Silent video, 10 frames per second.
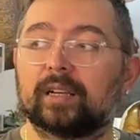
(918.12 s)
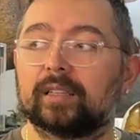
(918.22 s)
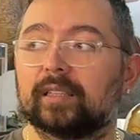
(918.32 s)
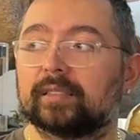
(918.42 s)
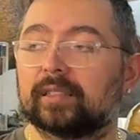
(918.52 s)

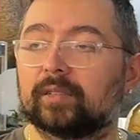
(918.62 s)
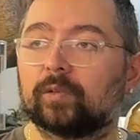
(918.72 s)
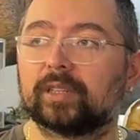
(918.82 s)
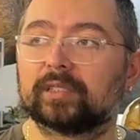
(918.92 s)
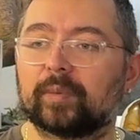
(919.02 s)
this thing
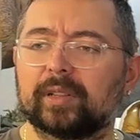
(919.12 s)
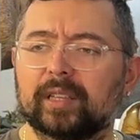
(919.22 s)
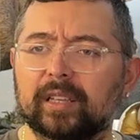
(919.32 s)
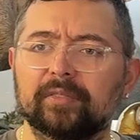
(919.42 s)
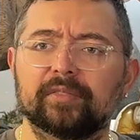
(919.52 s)
was, I
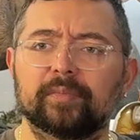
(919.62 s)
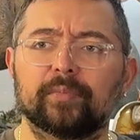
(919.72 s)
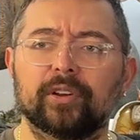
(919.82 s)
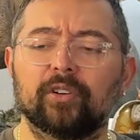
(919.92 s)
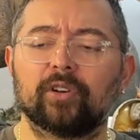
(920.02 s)
believe,
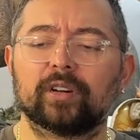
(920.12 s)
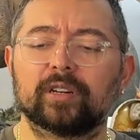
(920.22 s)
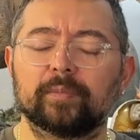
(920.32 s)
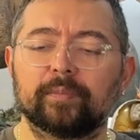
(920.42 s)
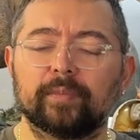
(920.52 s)

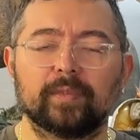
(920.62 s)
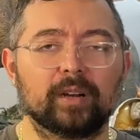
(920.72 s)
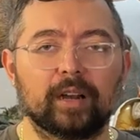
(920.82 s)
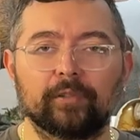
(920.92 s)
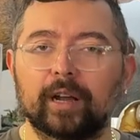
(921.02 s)
pre-ordered
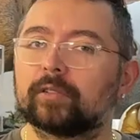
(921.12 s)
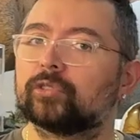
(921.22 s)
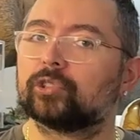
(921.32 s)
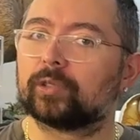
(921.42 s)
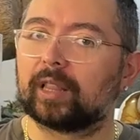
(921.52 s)

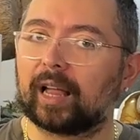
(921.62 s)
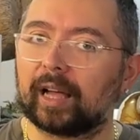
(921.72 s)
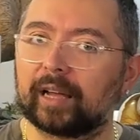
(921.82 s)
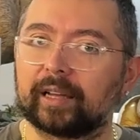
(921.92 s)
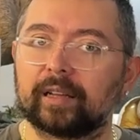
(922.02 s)
around
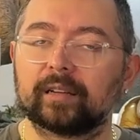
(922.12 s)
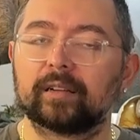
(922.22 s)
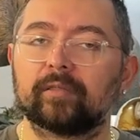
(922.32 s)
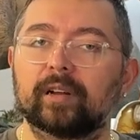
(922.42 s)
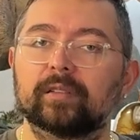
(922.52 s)
July,
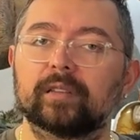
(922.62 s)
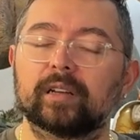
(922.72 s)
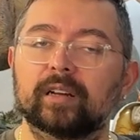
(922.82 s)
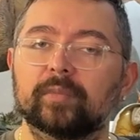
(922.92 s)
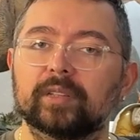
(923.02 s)
around
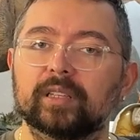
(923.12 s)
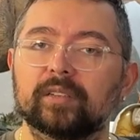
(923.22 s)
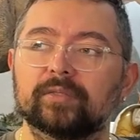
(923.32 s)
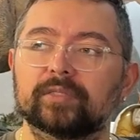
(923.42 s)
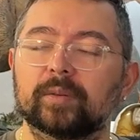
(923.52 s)
there, I
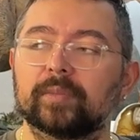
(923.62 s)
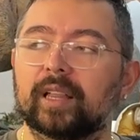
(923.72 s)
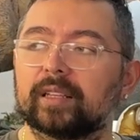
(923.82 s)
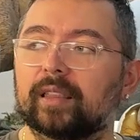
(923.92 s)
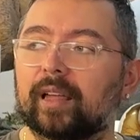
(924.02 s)
believe, something
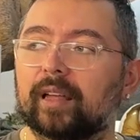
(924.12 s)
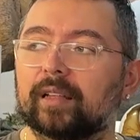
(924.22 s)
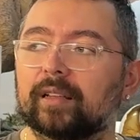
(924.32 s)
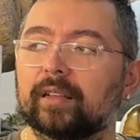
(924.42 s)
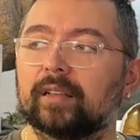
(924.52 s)
like
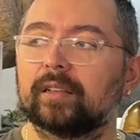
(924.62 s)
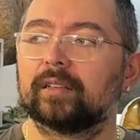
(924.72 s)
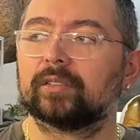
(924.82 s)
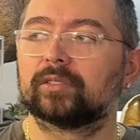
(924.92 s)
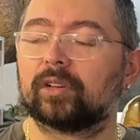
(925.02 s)
that.
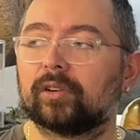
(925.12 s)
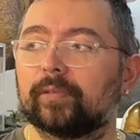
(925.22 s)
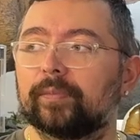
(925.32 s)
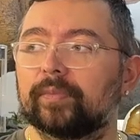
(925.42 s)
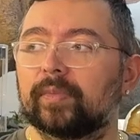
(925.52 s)

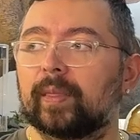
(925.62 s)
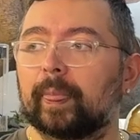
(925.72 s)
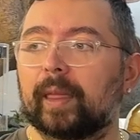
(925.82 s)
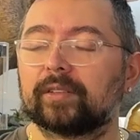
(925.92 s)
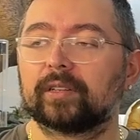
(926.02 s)
So
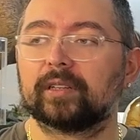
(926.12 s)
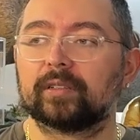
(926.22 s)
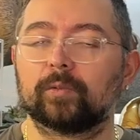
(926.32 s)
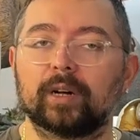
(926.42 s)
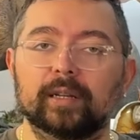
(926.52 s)
that's a
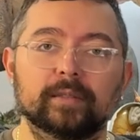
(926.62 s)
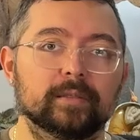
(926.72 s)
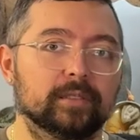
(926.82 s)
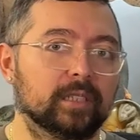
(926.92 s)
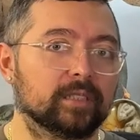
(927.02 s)
good
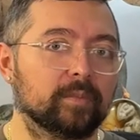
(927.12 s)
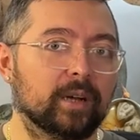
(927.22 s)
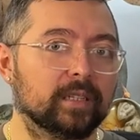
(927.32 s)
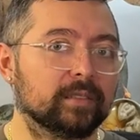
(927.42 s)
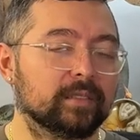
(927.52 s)
6
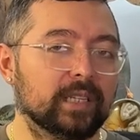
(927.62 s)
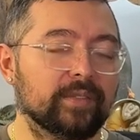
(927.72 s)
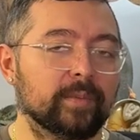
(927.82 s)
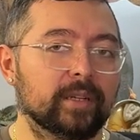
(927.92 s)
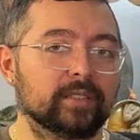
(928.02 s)
months,
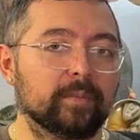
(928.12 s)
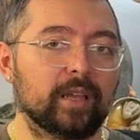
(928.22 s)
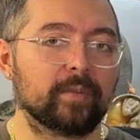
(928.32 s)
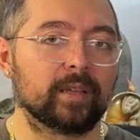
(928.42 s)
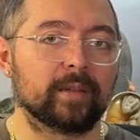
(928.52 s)
7 months
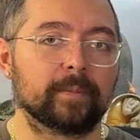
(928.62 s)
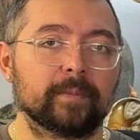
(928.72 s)
maybe,